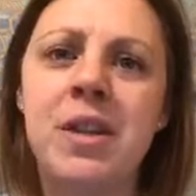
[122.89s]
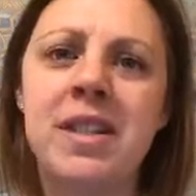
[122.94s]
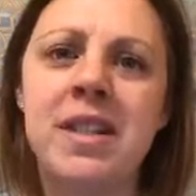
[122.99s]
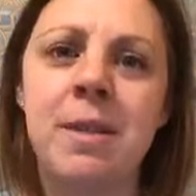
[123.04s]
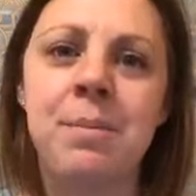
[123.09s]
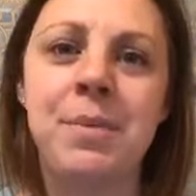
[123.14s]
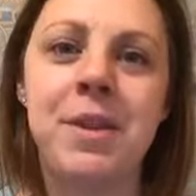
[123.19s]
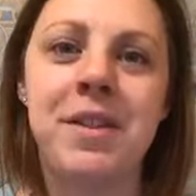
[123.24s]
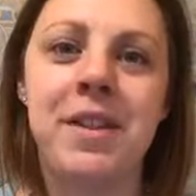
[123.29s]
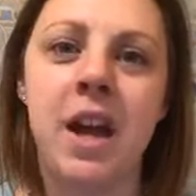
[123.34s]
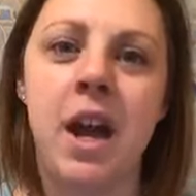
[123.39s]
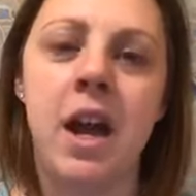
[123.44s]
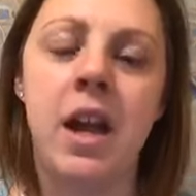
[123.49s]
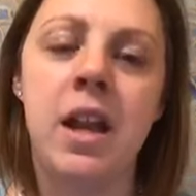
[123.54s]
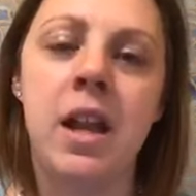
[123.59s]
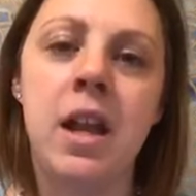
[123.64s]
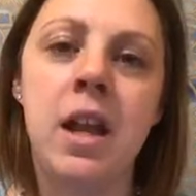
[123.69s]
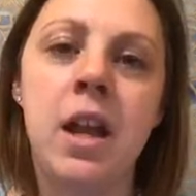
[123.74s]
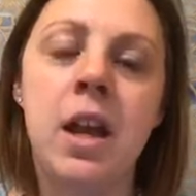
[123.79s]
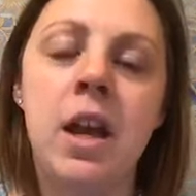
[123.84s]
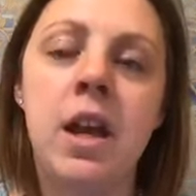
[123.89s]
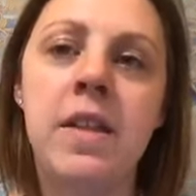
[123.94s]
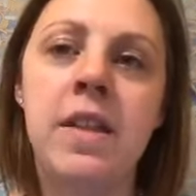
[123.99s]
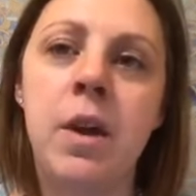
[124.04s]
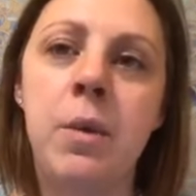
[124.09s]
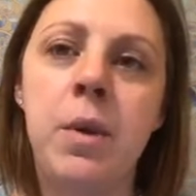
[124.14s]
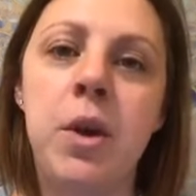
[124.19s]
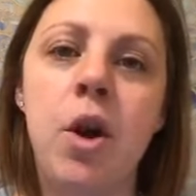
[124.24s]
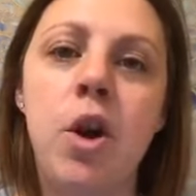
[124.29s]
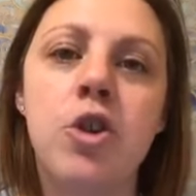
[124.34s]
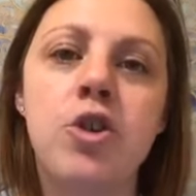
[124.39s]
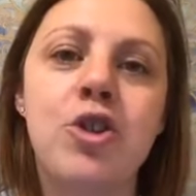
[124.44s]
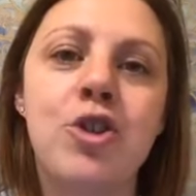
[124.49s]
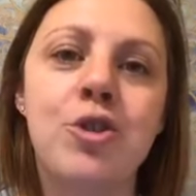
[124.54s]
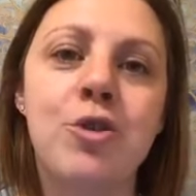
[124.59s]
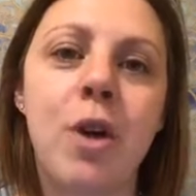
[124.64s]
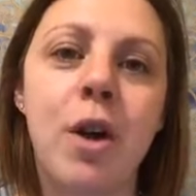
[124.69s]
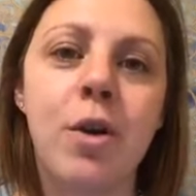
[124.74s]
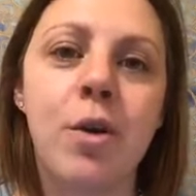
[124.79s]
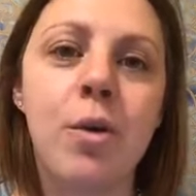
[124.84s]
it's something that we all
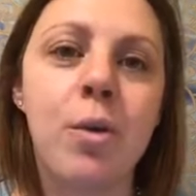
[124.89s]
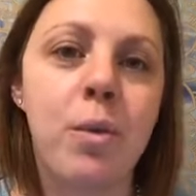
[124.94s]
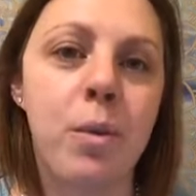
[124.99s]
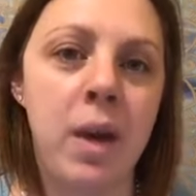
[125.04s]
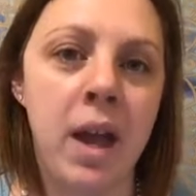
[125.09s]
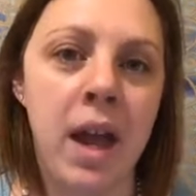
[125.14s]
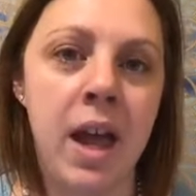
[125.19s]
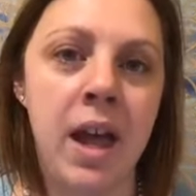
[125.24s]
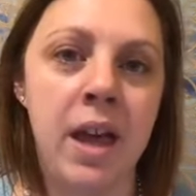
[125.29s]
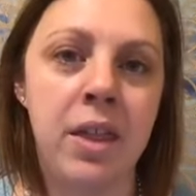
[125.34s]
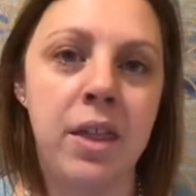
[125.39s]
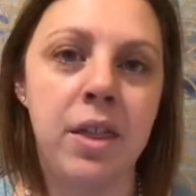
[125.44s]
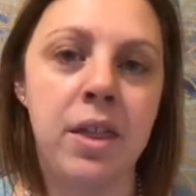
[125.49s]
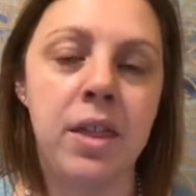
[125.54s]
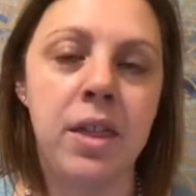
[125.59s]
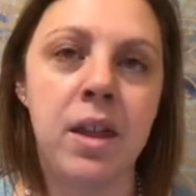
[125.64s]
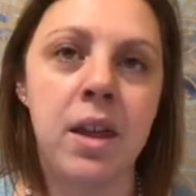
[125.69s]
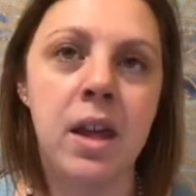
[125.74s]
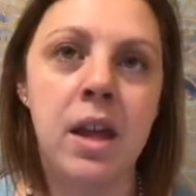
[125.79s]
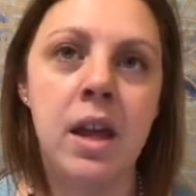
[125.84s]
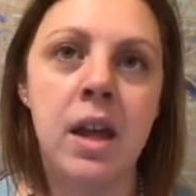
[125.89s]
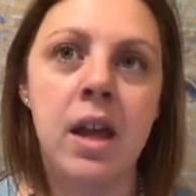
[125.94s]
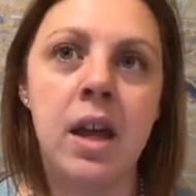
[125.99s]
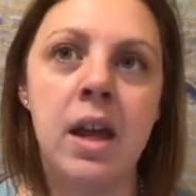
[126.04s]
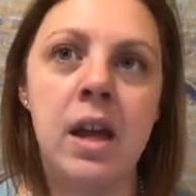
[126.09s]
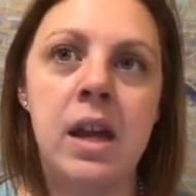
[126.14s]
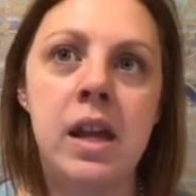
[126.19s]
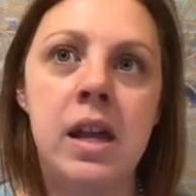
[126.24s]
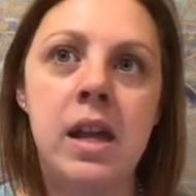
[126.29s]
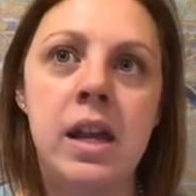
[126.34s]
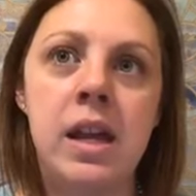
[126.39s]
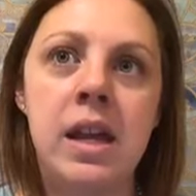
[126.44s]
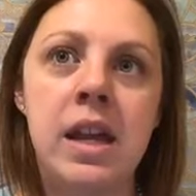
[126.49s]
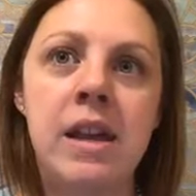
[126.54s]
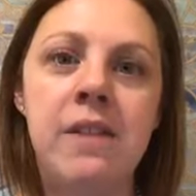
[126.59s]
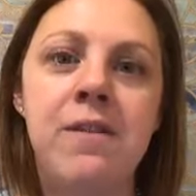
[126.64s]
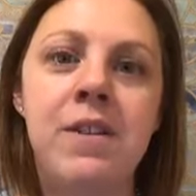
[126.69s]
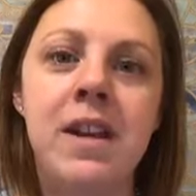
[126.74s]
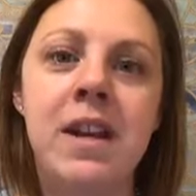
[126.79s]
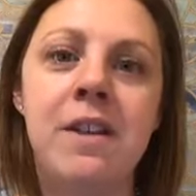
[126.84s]
struggle with,
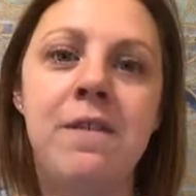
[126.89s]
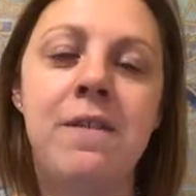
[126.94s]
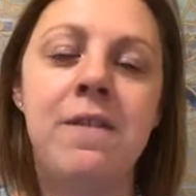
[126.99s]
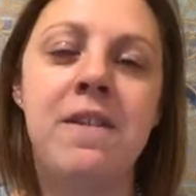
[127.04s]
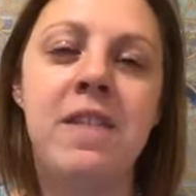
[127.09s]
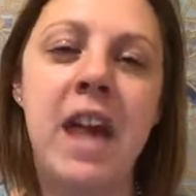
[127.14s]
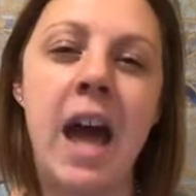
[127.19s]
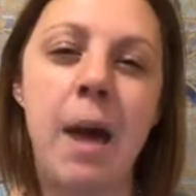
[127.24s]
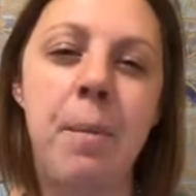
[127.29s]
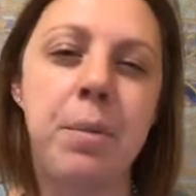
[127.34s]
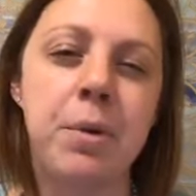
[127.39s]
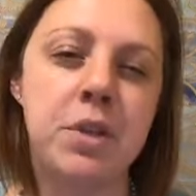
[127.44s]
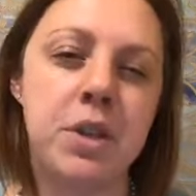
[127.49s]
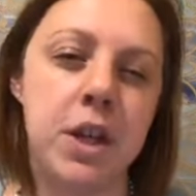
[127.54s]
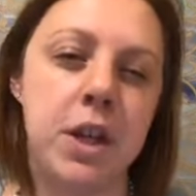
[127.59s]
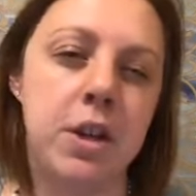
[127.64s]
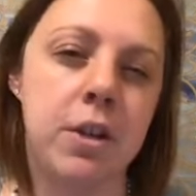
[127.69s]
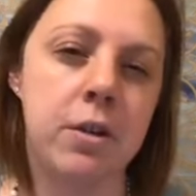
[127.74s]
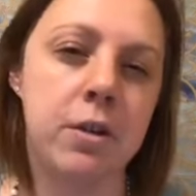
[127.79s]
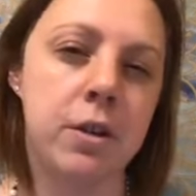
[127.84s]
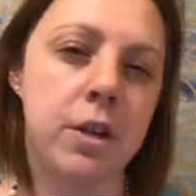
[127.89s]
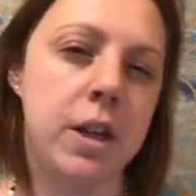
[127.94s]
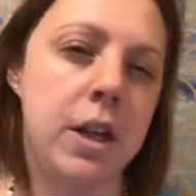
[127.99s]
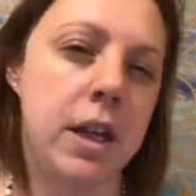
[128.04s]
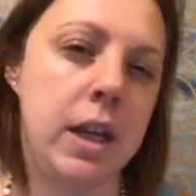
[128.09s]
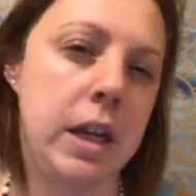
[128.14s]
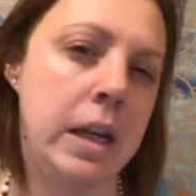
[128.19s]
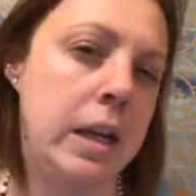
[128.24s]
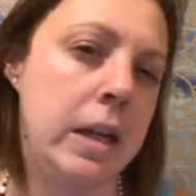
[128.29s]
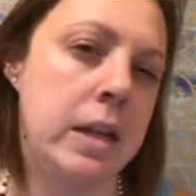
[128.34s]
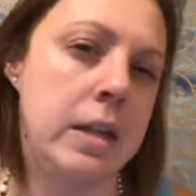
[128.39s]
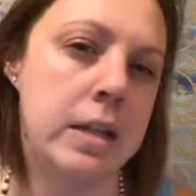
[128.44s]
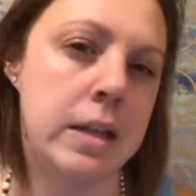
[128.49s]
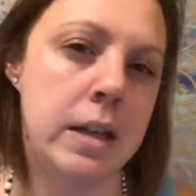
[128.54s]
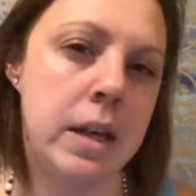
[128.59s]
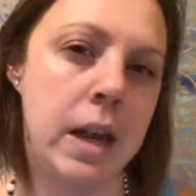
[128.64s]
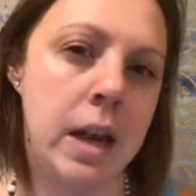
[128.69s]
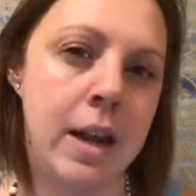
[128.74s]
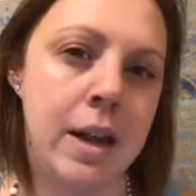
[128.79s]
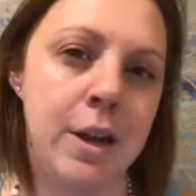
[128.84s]
even if that particular key
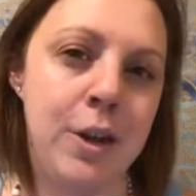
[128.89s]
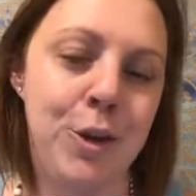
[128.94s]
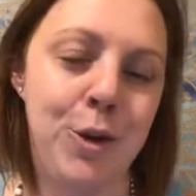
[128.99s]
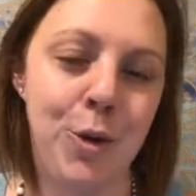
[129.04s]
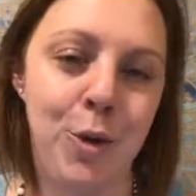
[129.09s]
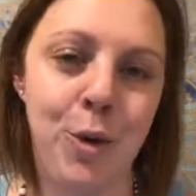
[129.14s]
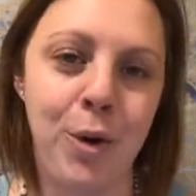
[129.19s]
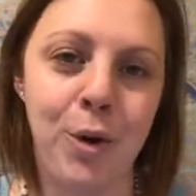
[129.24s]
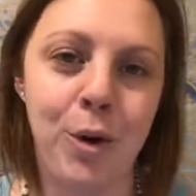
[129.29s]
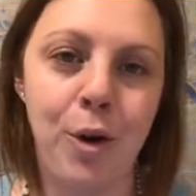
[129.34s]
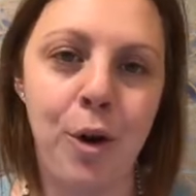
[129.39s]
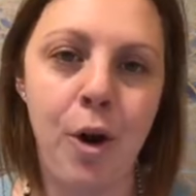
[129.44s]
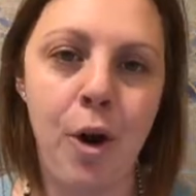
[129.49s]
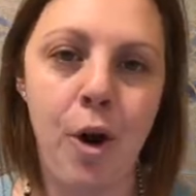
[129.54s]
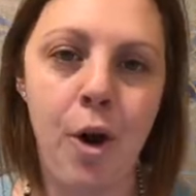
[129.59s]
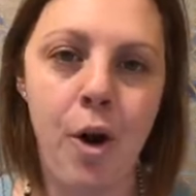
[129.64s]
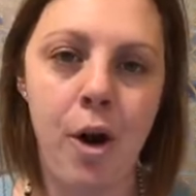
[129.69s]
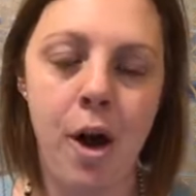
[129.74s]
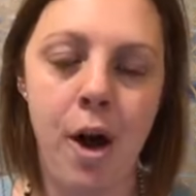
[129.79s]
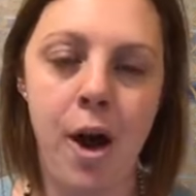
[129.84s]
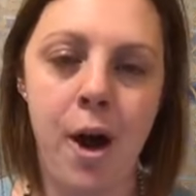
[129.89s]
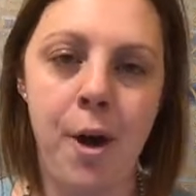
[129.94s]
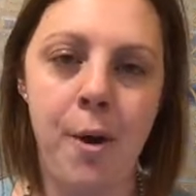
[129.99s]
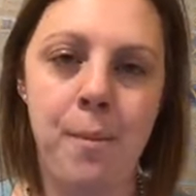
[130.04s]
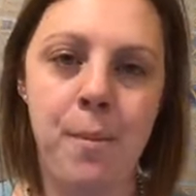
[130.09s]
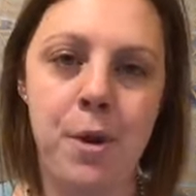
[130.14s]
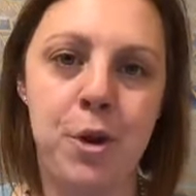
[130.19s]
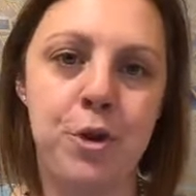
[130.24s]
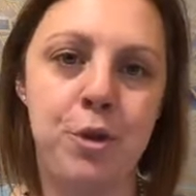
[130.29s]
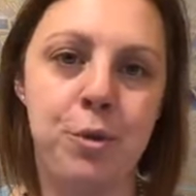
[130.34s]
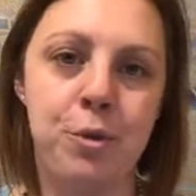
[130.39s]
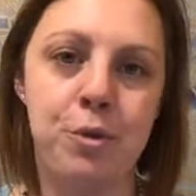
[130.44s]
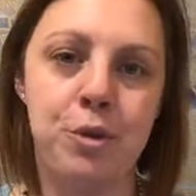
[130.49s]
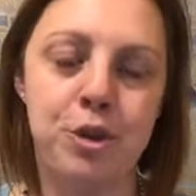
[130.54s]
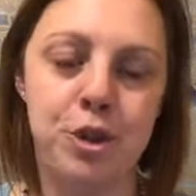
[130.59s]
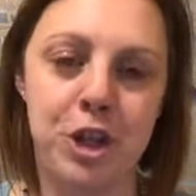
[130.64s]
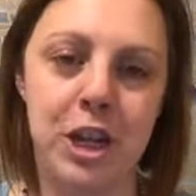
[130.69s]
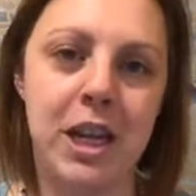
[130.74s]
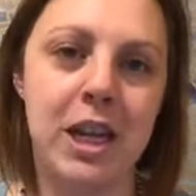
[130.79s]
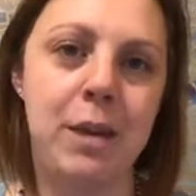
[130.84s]
isn't in your
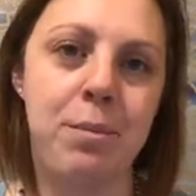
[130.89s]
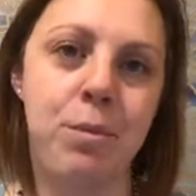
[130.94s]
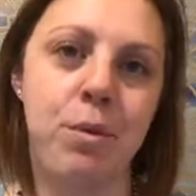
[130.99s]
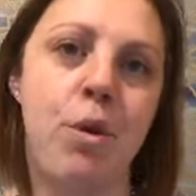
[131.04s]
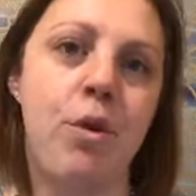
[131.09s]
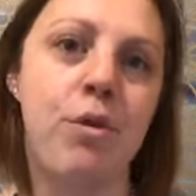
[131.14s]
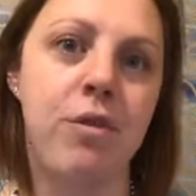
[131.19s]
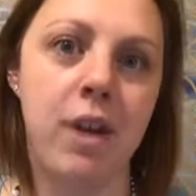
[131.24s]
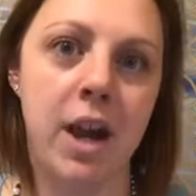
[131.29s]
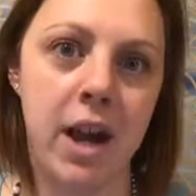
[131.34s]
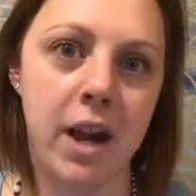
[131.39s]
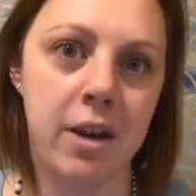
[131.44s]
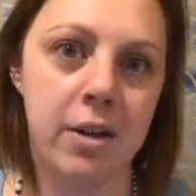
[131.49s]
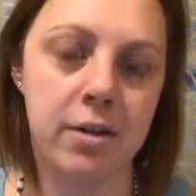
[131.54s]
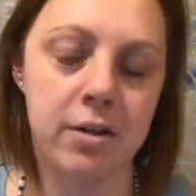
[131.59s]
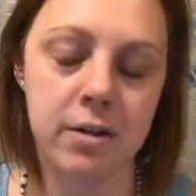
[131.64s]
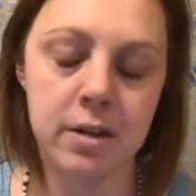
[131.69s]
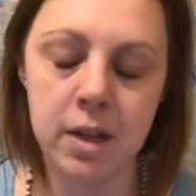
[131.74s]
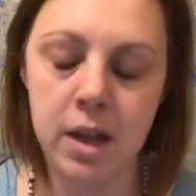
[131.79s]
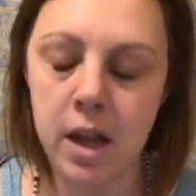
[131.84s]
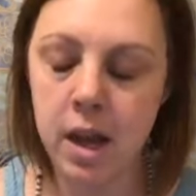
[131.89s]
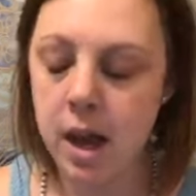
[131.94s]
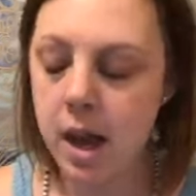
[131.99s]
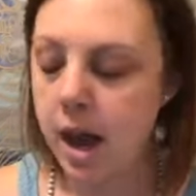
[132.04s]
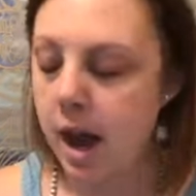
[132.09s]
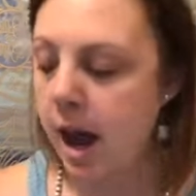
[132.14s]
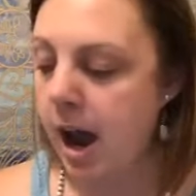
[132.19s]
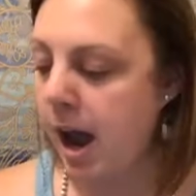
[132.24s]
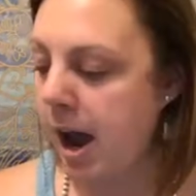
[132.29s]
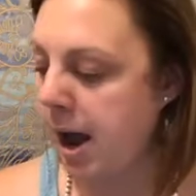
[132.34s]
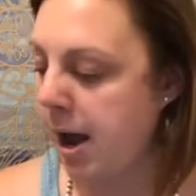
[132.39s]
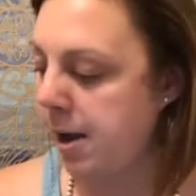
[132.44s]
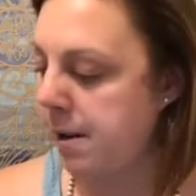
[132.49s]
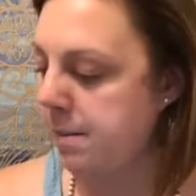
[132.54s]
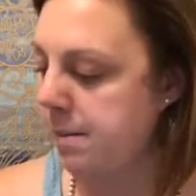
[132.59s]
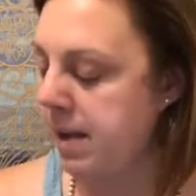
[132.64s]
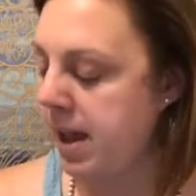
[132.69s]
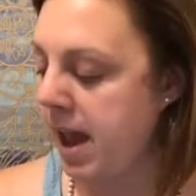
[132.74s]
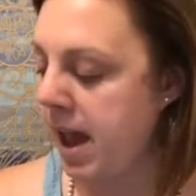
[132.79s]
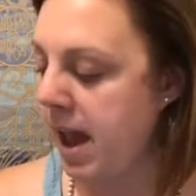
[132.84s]
gene key profile.
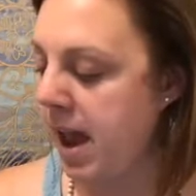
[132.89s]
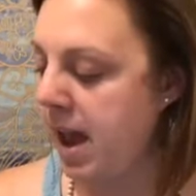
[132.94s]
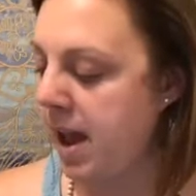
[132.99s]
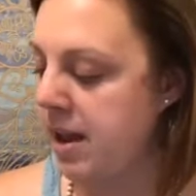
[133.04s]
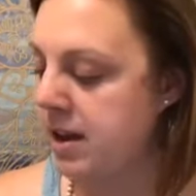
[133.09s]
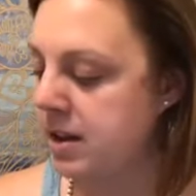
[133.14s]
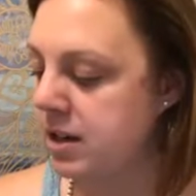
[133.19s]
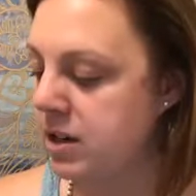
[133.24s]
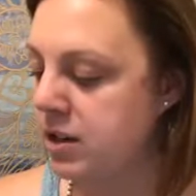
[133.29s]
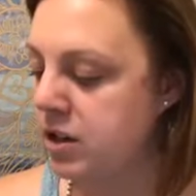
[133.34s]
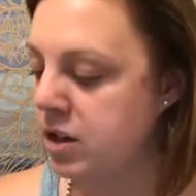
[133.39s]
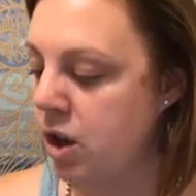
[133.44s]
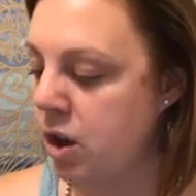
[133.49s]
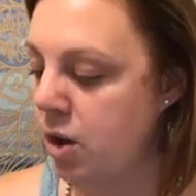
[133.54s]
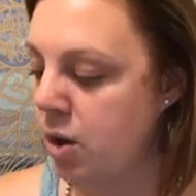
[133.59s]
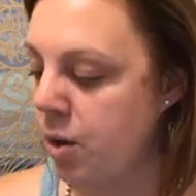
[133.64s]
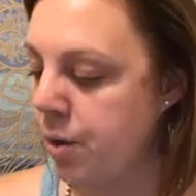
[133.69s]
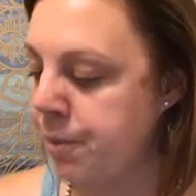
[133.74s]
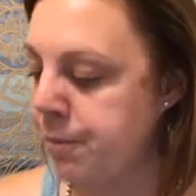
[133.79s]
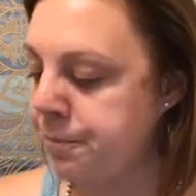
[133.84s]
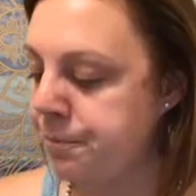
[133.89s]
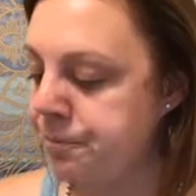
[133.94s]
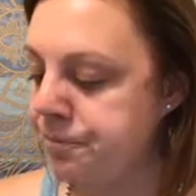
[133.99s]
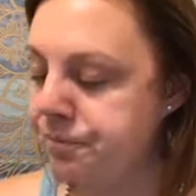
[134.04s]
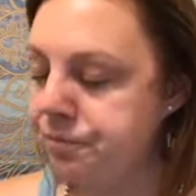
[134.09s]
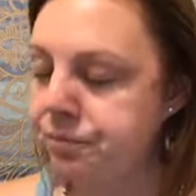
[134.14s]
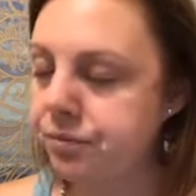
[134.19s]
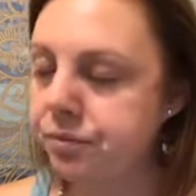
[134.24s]
And so